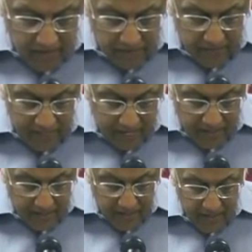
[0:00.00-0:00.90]
from
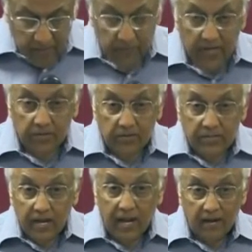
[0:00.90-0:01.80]
Galilee, and went to
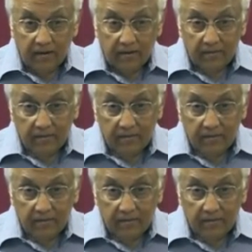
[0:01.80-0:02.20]
Tyre.